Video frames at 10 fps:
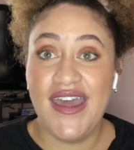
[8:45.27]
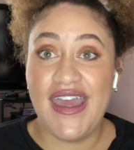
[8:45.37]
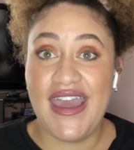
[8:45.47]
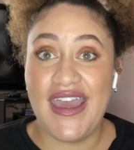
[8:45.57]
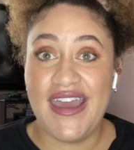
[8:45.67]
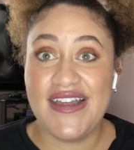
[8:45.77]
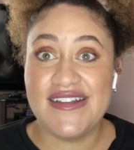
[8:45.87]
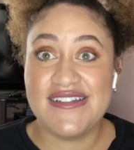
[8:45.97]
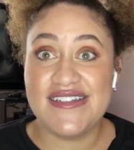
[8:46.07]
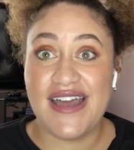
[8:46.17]

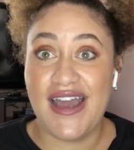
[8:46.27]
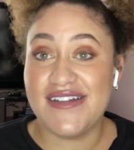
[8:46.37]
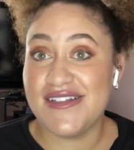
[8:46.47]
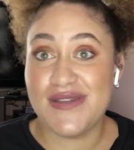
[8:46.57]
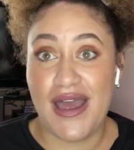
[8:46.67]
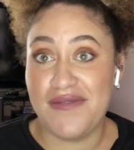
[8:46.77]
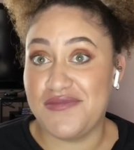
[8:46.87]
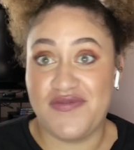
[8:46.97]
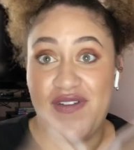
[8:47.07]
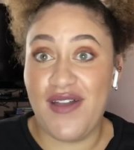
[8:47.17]
and I just
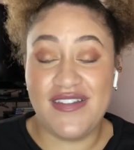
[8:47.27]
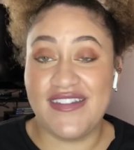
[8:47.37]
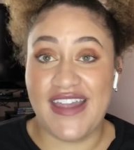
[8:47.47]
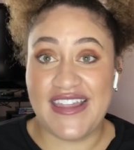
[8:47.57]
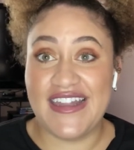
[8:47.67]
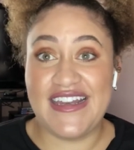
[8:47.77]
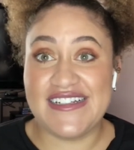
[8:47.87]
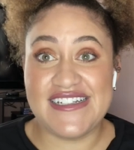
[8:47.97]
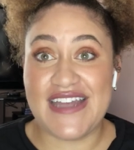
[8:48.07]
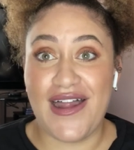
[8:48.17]
felt like the need to
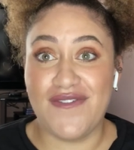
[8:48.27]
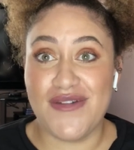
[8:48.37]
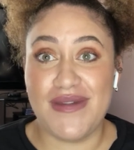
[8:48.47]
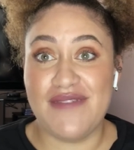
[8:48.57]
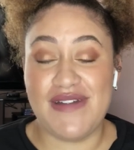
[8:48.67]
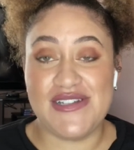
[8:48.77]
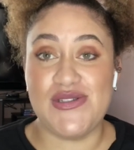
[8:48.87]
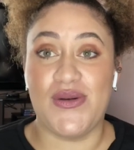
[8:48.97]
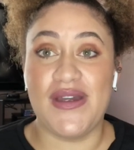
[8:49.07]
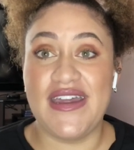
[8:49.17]
tell everybody my
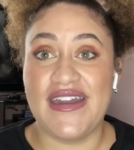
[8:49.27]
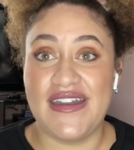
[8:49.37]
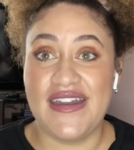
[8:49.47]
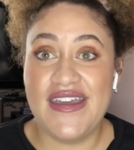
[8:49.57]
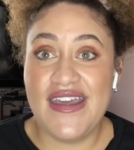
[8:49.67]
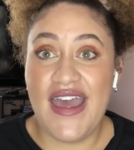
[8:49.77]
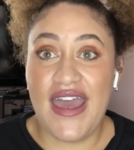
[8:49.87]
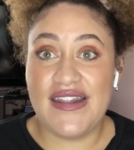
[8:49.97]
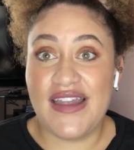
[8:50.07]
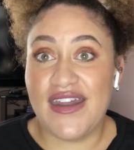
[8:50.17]
story
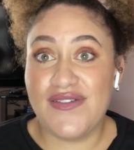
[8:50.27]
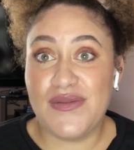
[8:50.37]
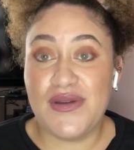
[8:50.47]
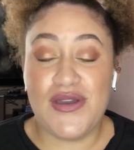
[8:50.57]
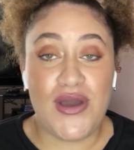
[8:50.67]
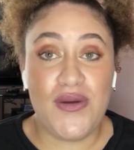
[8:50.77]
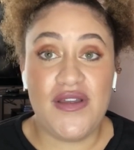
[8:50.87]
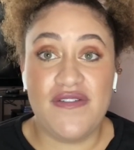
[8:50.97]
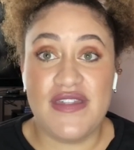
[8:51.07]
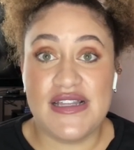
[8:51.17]
and let everyone know
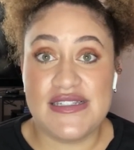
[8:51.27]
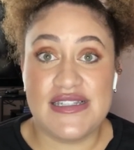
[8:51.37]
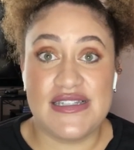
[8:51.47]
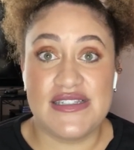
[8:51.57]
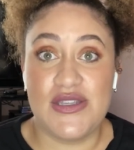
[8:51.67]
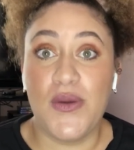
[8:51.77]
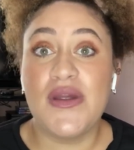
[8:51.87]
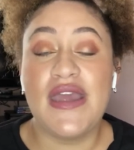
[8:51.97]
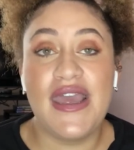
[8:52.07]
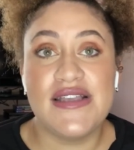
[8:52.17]
if this is your
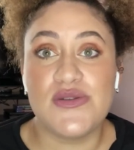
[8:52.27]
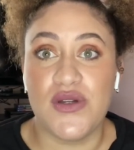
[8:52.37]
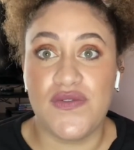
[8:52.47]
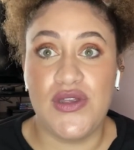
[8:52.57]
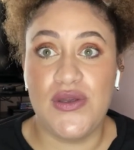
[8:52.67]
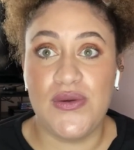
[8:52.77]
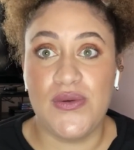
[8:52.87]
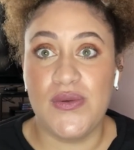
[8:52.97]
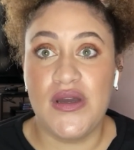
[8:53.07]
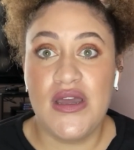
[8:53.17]
case, or if
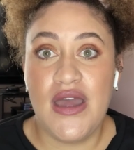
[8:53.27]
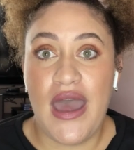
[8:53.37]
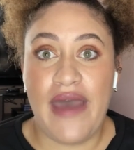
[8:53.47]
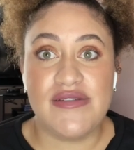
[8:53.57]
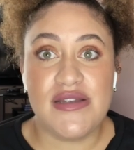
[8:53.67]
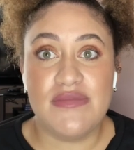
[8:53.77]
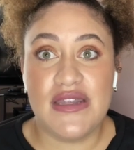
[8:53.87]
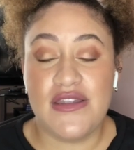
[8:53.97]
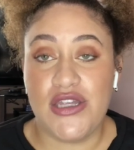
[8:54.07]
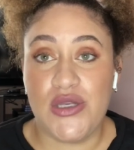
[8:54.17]
you have something
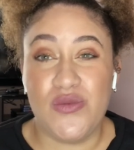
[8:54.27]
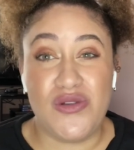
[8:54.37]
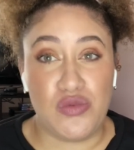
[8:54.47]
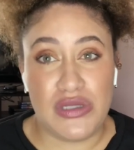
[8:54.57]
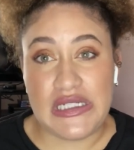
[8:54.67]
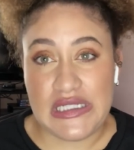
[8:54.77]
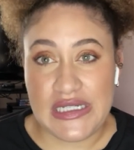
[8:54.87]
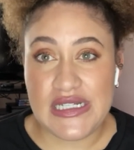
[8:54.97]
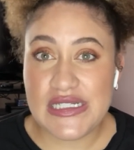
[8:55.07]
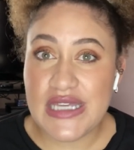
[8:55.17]
that you really need
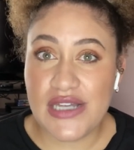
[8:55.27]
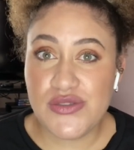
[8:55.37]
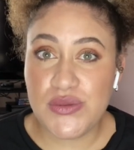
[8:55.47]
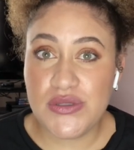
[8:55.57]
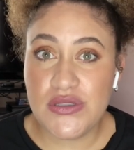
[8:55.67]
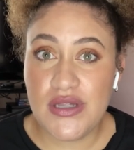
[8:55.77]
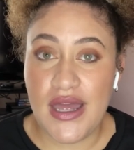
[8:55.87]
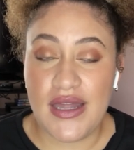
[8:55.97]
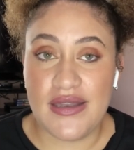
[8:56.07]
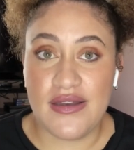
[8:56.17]
to schedule
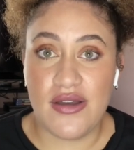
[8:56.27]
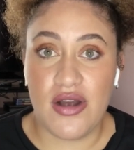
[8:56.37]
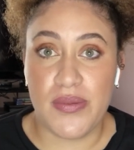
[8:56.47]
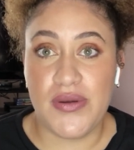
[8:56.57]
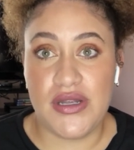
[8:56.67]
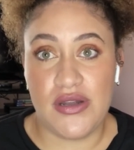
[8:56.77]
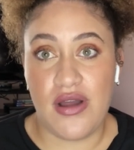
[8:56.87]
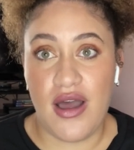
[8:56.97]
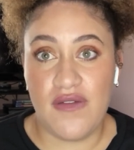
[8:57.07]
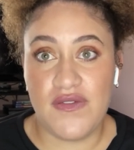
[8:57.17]
and are putting it
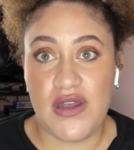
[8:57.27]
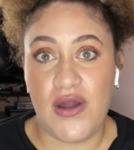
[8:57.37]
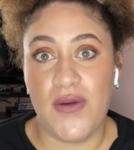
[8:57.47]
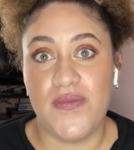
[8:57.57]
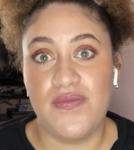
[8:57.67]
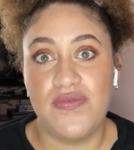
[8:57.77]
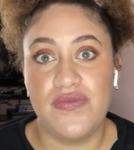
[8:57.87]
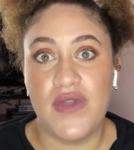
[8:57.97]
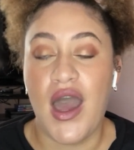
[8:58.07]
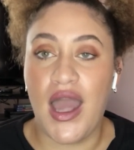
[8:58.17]
off, you know,
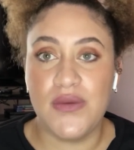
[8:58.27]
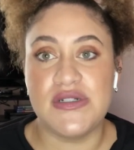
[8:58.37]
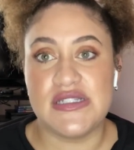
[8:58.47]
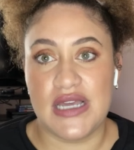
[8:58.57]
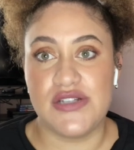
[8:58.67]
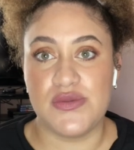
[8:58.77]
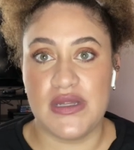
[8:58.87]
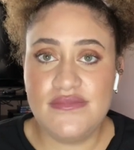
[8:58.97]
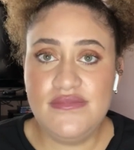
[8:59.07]
I would schedule it.